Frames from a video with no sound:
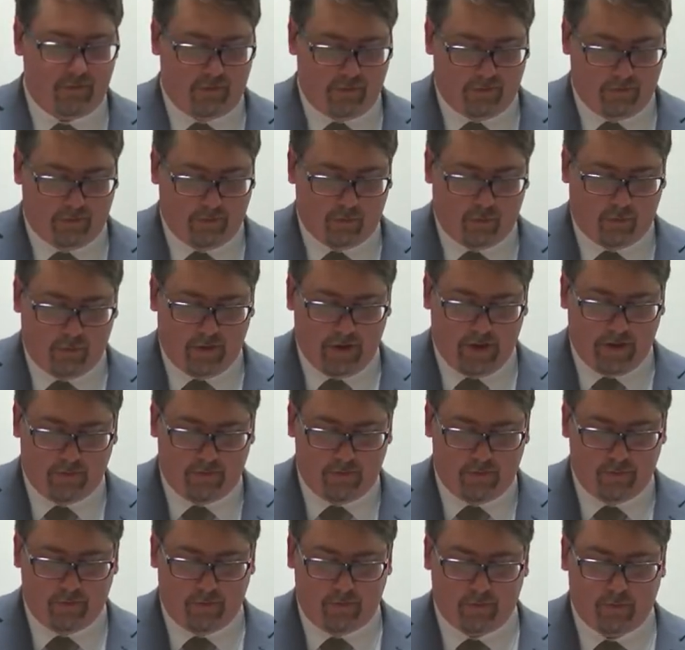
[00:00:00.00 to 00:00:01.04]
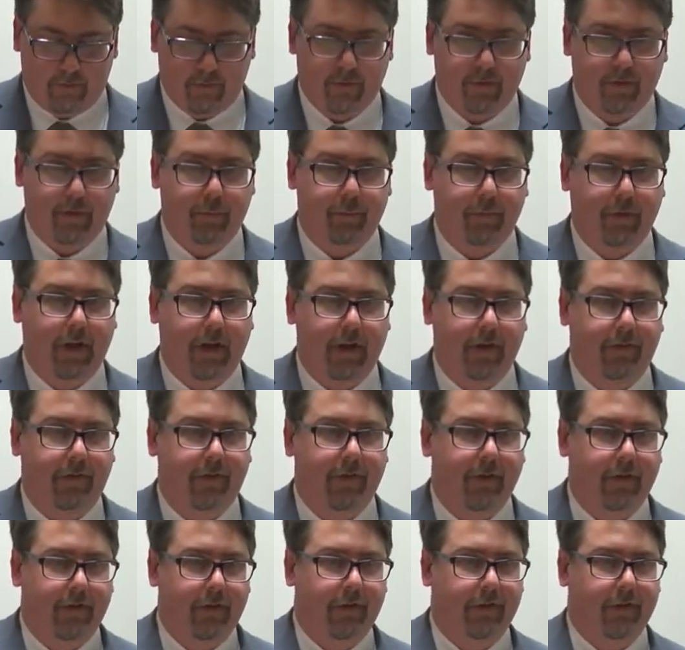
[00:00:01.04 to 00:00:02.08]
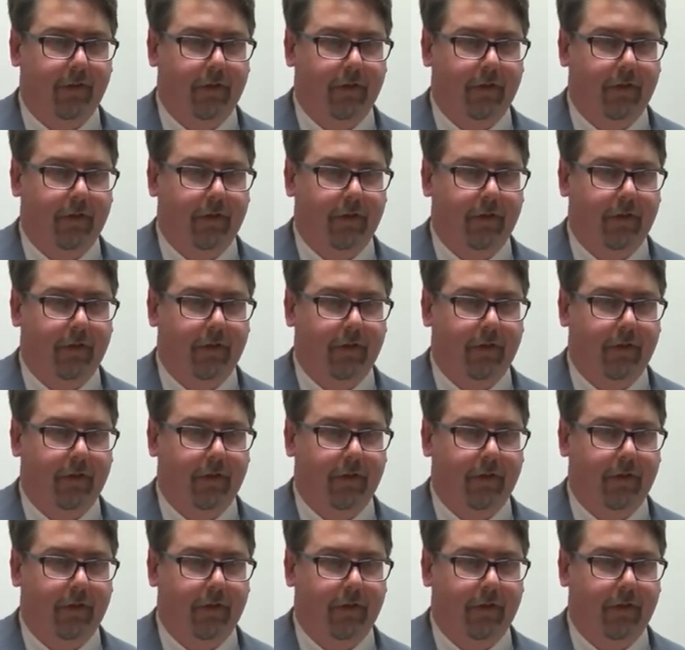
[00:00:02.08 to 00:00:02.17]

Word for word: just to orient you to the place that this